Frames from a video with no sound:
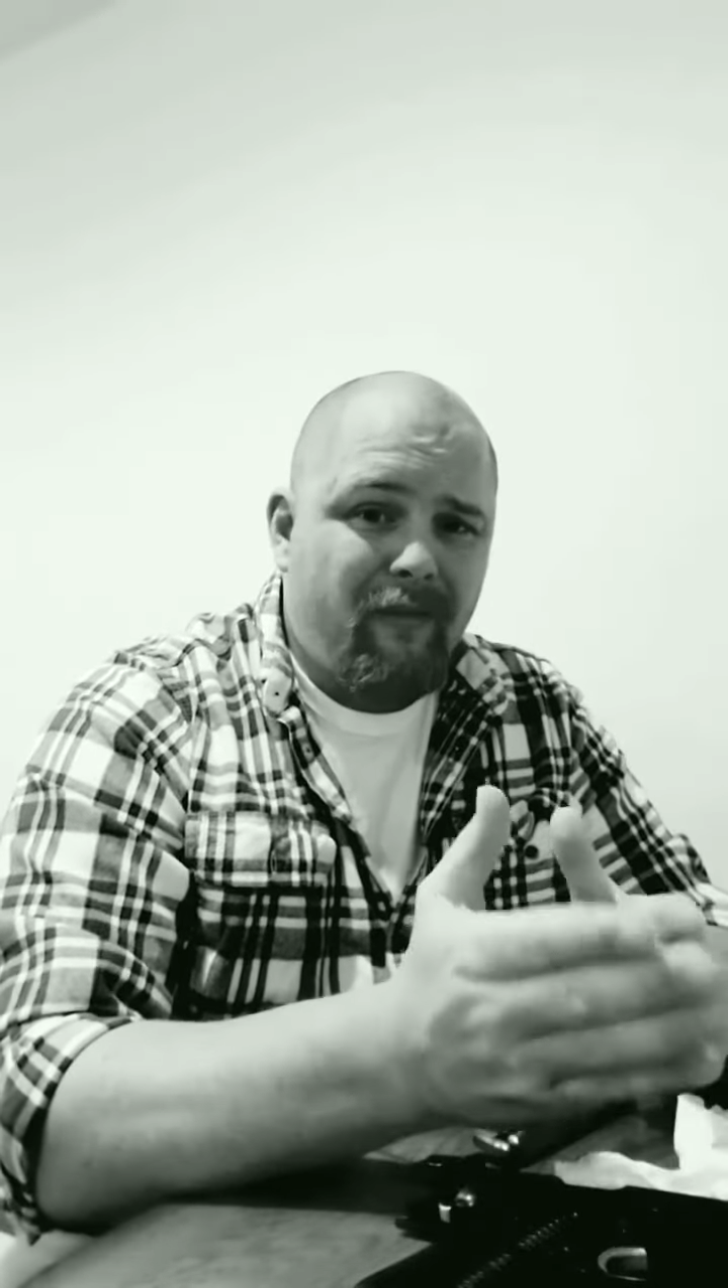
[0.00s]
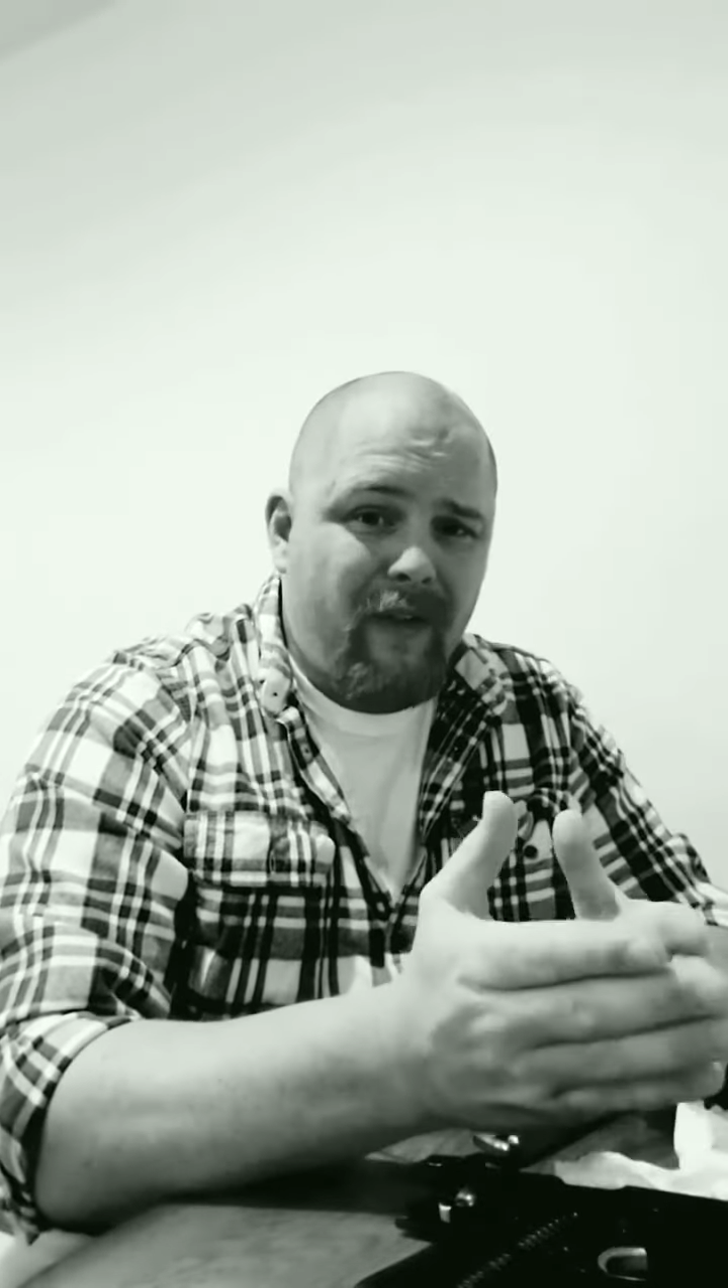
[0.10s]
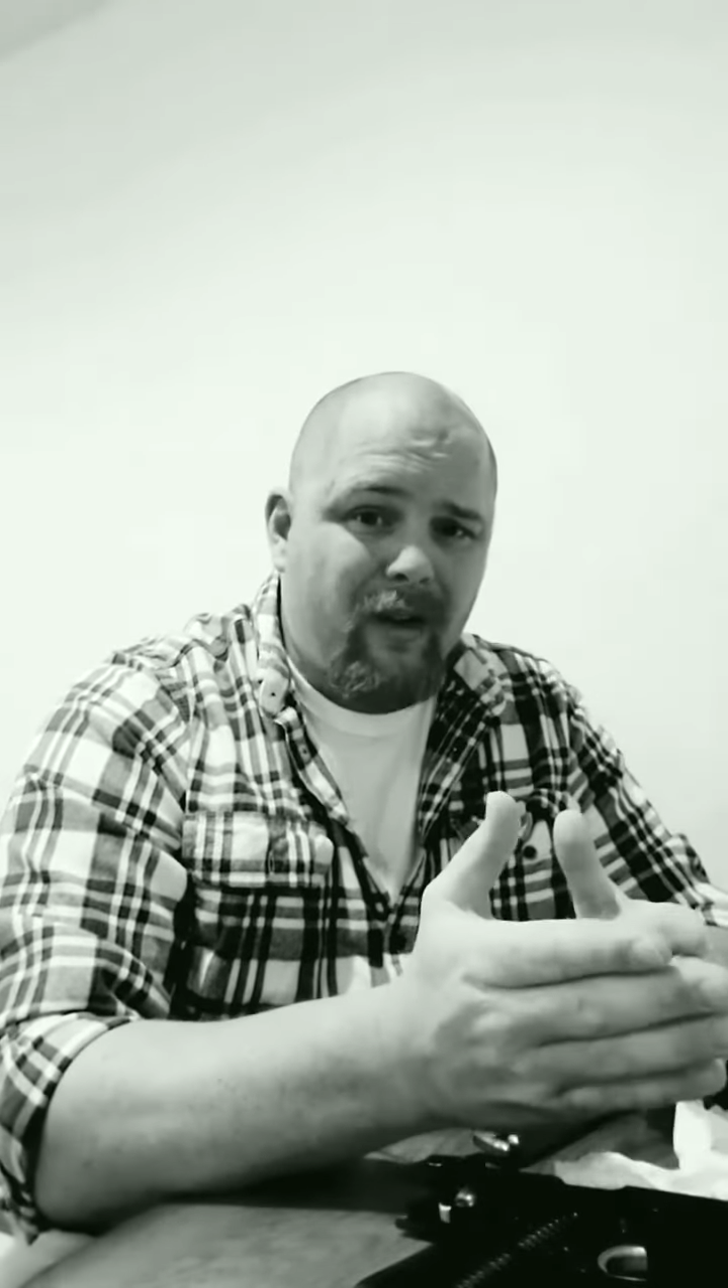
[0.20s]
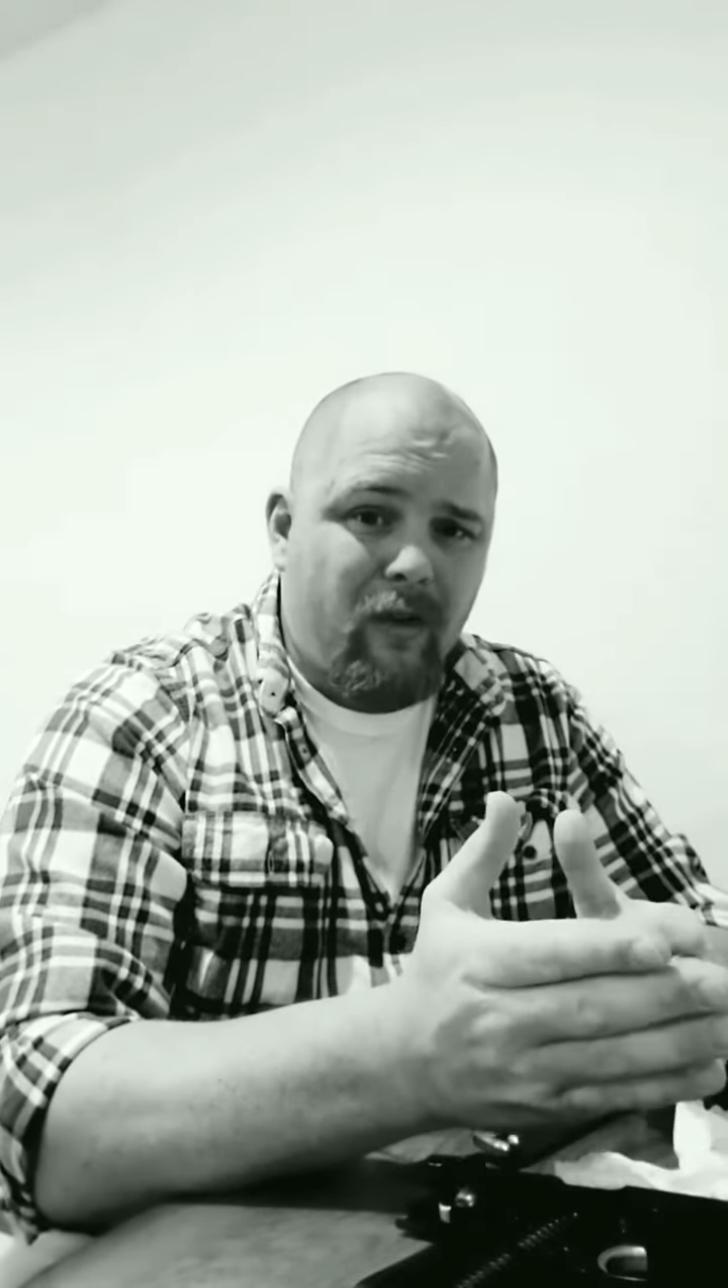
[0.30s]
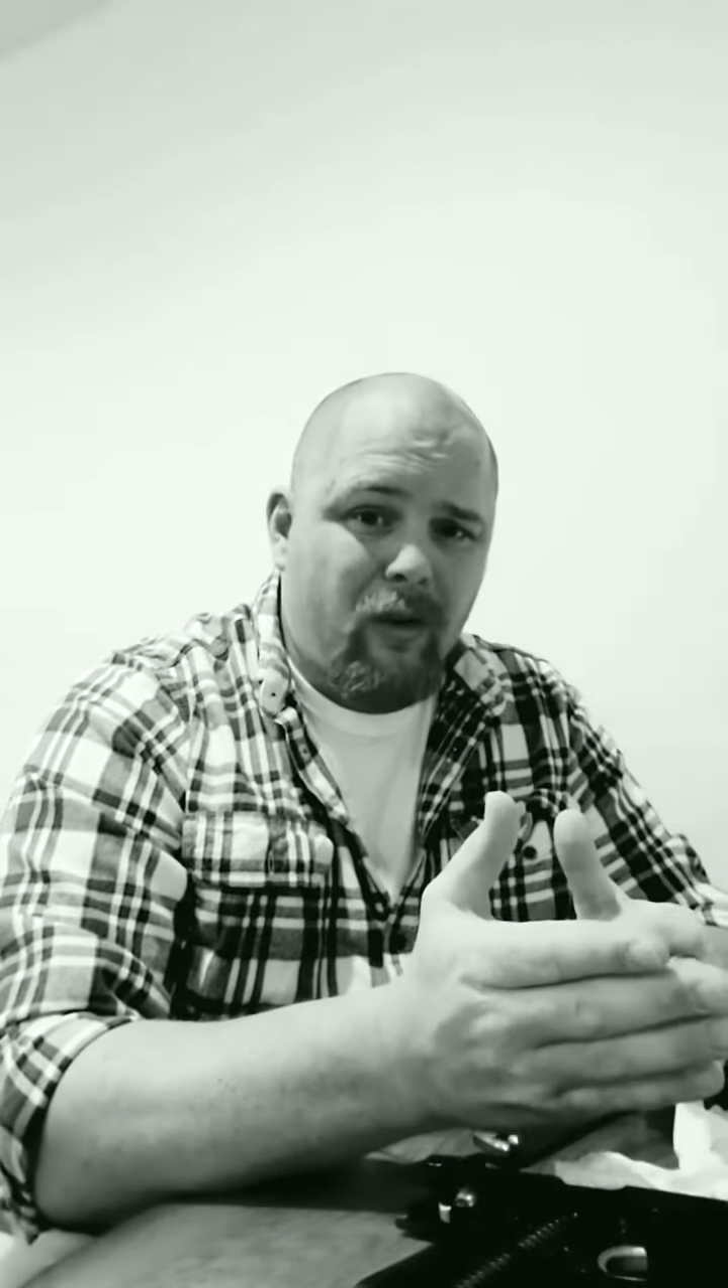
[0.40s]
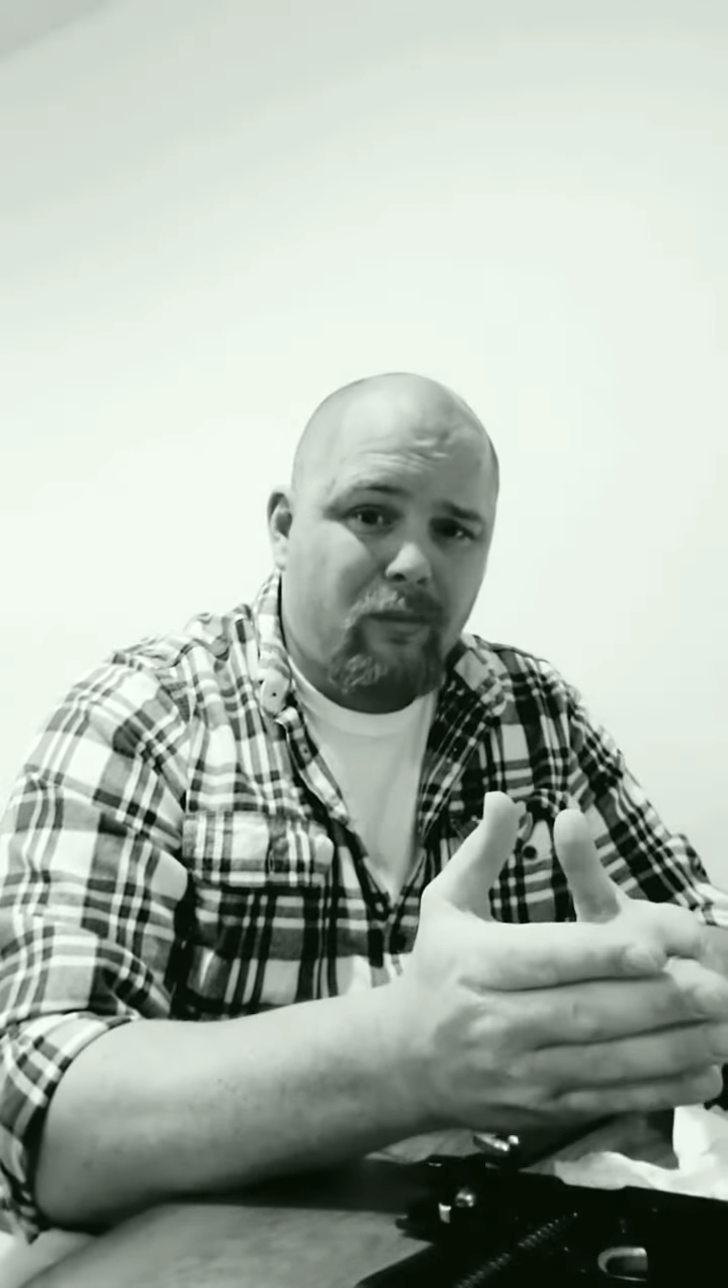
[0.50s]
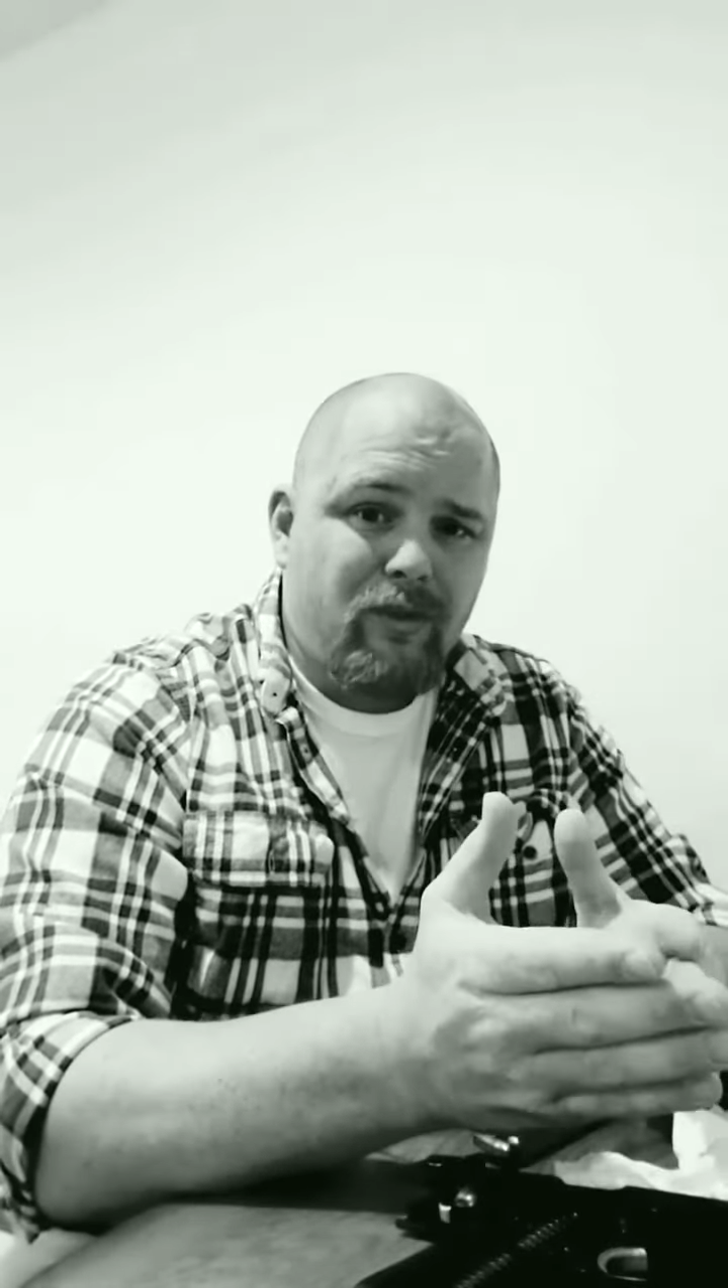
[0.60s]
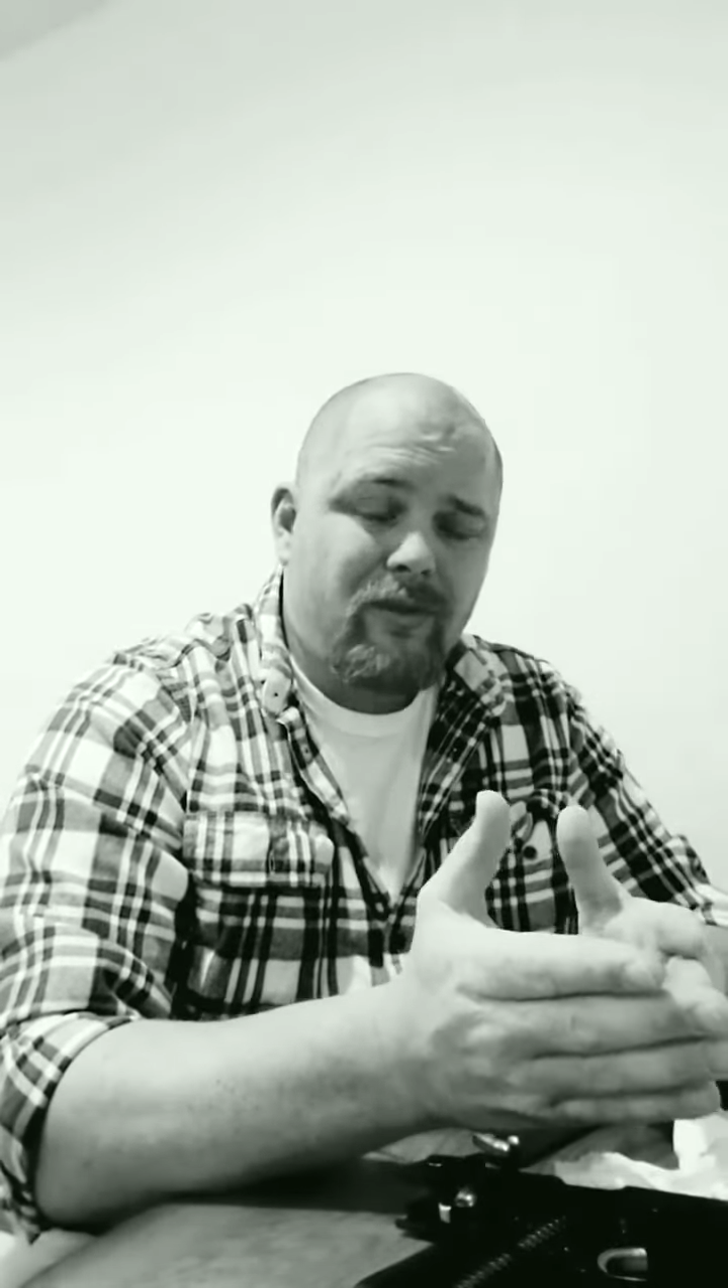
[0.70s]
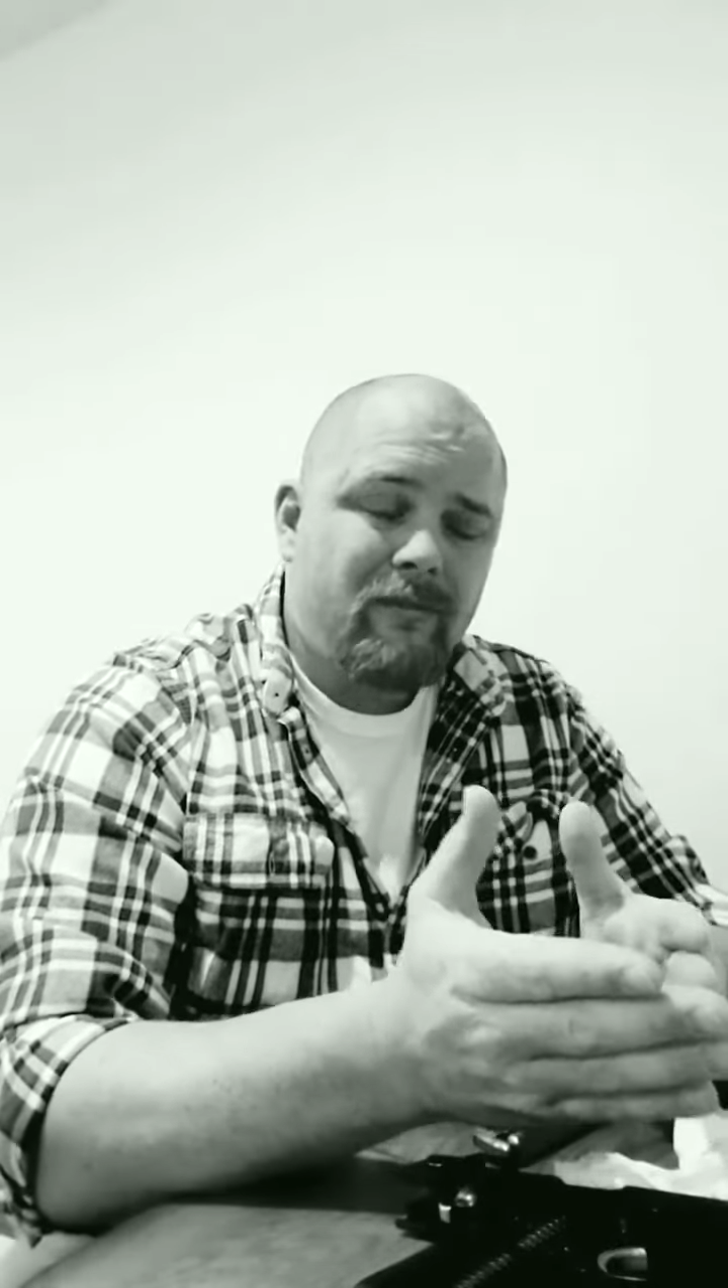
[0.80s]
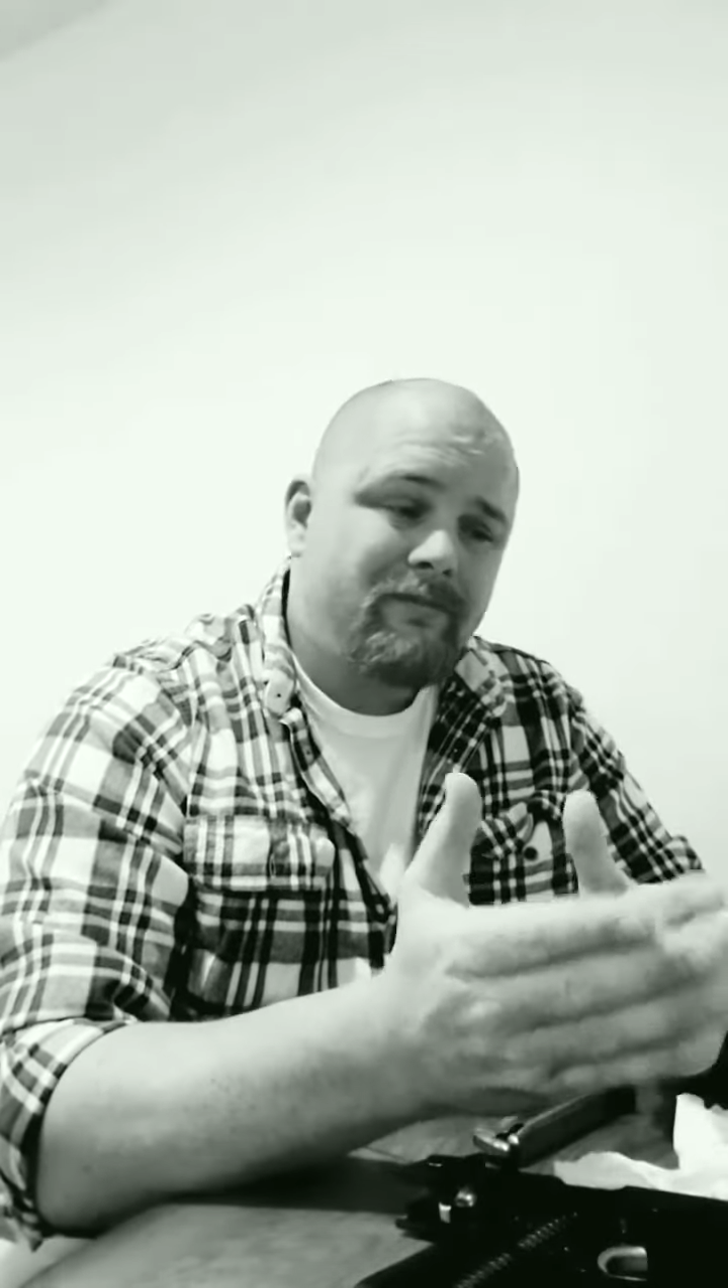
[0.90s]

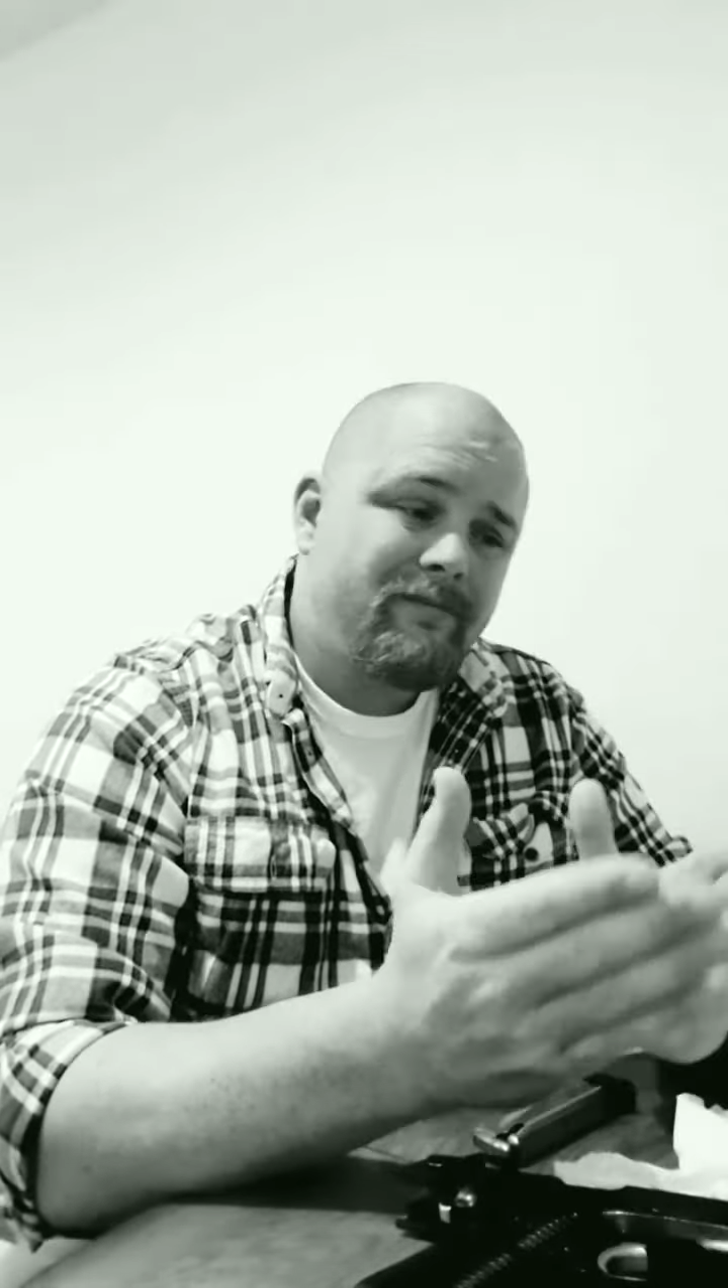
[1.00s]
firearms,